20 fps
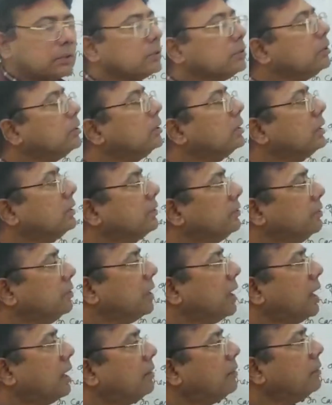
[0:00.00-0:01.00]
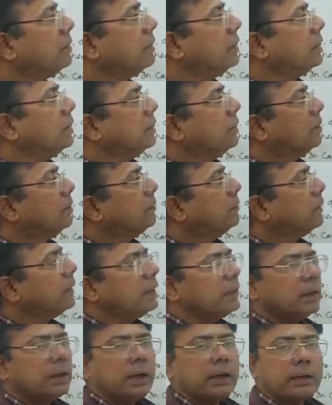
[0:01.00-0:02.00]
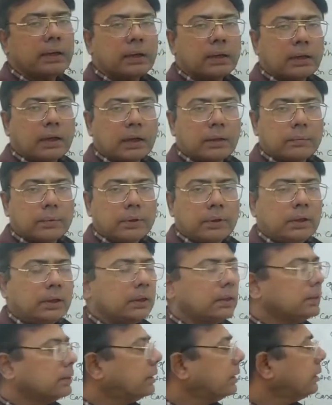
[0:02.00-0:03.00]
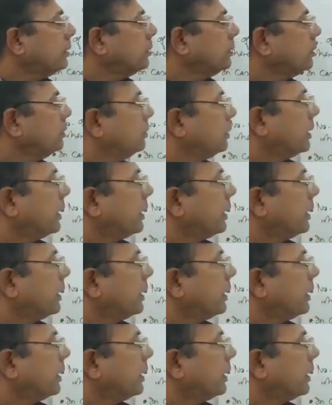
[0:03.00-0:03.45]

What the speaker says: So if you have one chiral carbon, then you